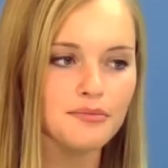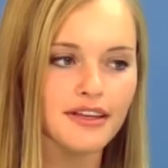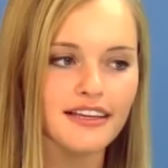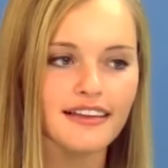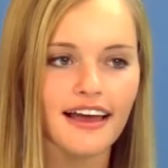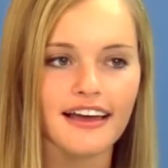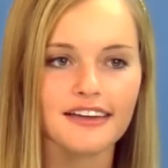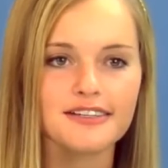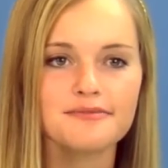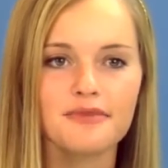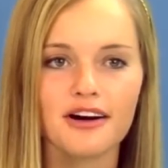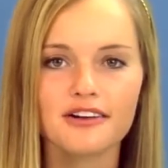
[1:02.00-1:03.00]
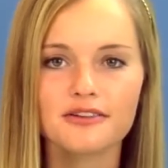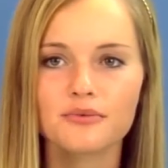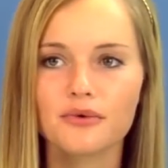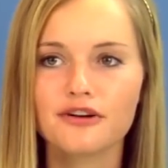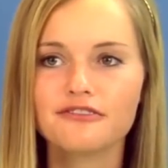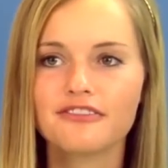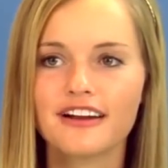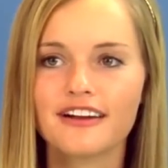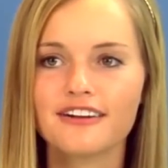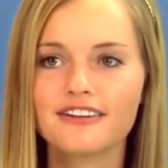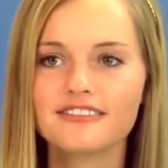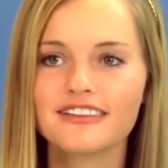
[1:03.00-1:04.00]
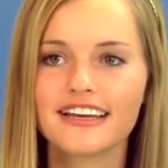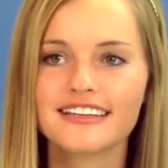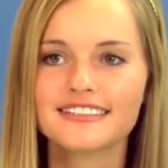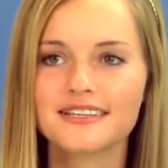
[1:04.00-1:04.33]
play like Modern Warfare, like